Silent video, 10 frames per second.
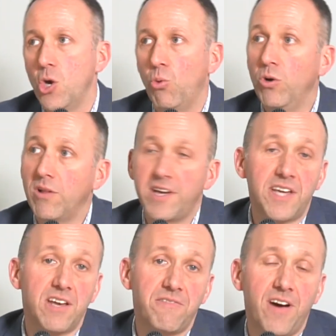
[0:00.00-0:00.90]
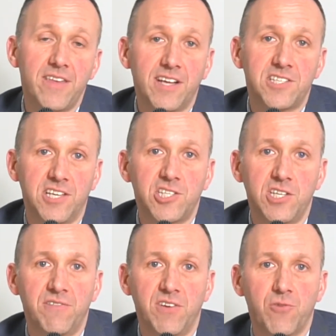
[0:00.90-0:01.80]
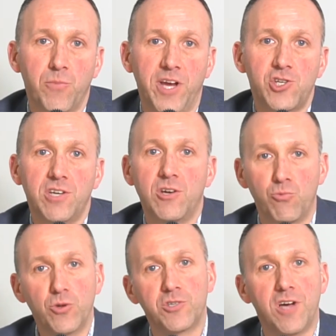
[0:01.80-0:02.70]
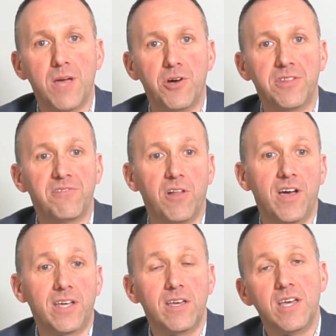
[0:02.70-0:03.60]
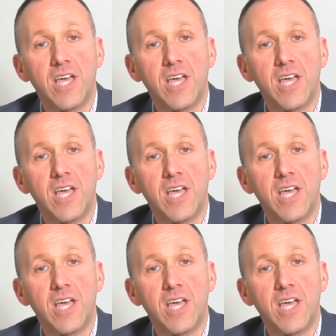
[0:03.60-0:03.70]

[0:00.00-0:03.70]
we'll identify that sensitive information in real time on the fly,